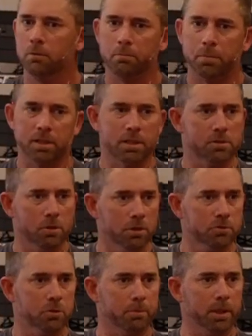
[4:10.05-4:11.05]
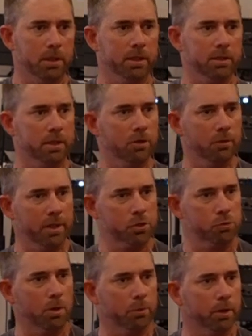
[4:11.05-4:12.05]
because ultimately you know
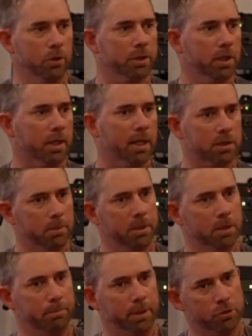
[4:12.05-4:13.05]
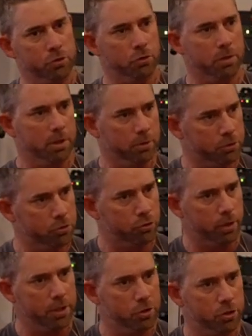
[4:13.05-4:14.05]
that's what we're looking at the big picture the
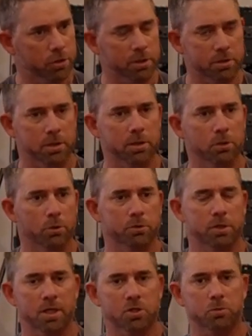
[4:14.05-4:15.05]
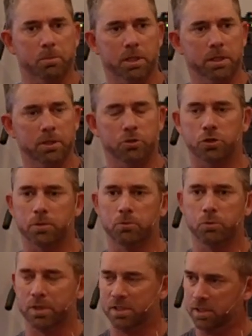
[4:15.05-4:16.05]
illustration that's in the old testament
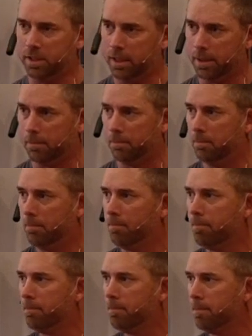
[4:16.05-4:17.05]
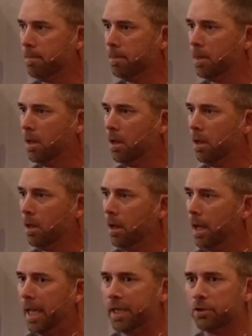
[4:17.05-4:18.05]
egypt was sin
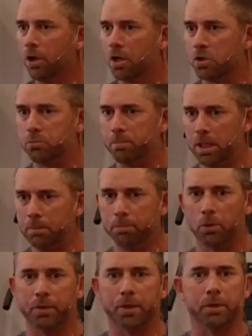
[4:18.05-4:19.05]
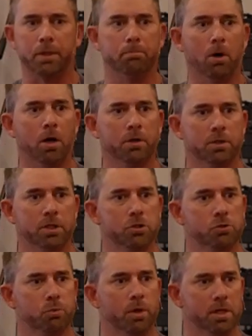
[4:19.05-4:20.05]
and god's people there in
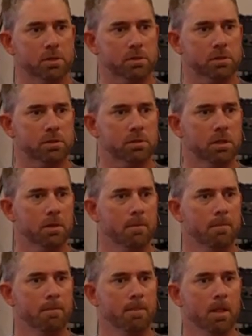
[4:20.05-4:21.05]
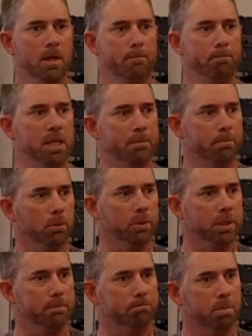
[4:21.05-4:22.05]
bondage was people
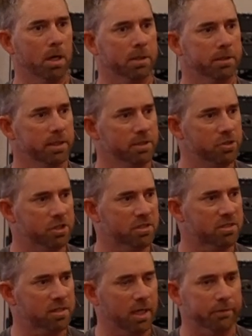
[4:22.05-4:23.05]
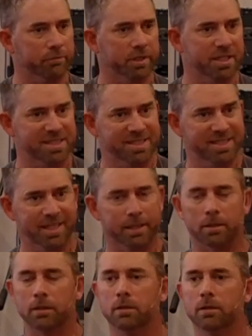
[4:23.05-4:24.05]
in bondage and slavery to
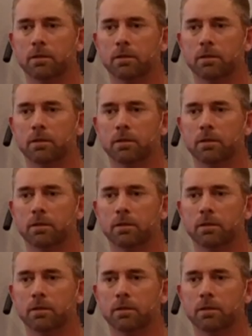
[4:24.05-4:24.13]
sin